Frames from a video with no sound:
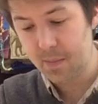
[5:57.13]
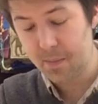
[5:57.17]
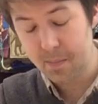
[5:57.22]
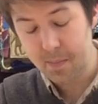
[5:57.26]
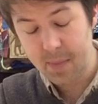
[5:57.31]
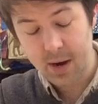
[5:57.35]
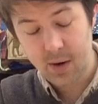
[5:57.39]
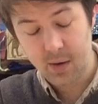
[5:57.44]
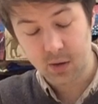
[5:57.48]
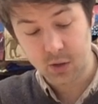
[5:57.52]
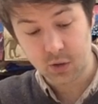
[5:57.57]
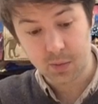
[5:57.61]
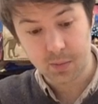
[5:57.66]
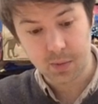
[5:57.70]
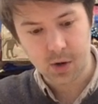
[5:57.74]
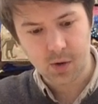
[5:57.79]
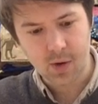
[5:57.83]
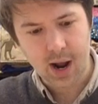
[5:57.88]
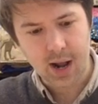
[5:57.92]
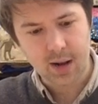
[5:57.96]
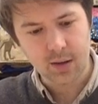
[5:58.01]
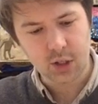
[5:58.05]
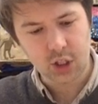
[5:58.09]
minerals from the
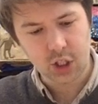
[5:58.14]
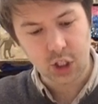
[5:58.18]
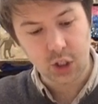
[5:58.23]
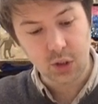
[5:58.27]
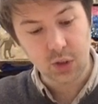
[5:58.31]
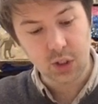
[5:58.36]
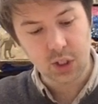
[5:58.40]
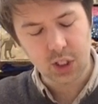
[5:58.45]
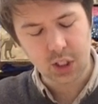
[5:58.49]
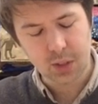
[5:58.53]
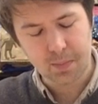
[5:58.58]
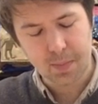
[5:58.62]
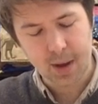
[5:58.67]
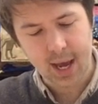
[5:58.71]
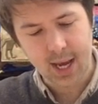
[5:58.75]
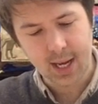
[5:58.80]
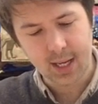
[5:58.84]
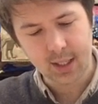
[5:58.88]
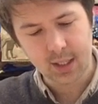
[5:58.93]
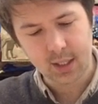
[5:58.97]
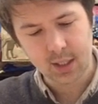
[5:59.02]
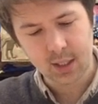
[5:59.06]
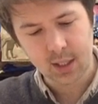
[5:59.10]
ground used as
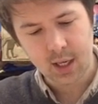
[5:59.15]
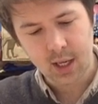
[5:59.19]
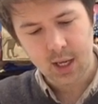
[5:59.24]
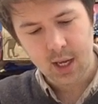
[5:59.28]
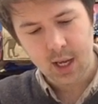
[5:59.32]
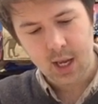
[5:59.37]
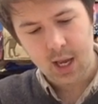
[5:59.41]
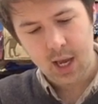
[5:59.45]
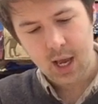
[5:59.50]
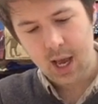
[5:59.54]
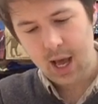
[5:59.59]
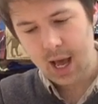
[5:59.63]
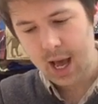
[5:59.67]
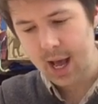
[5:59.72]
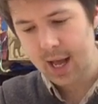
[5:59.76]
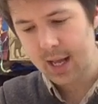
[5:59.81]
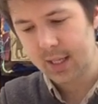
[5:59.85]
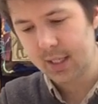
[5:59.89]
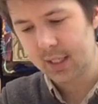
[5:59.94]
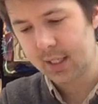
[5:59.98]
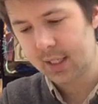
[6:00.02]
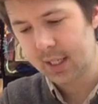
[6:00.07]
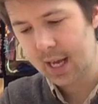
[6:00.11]
paint.
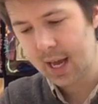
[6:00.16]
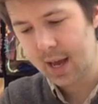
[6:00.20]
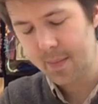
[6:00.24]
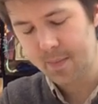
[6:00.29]
And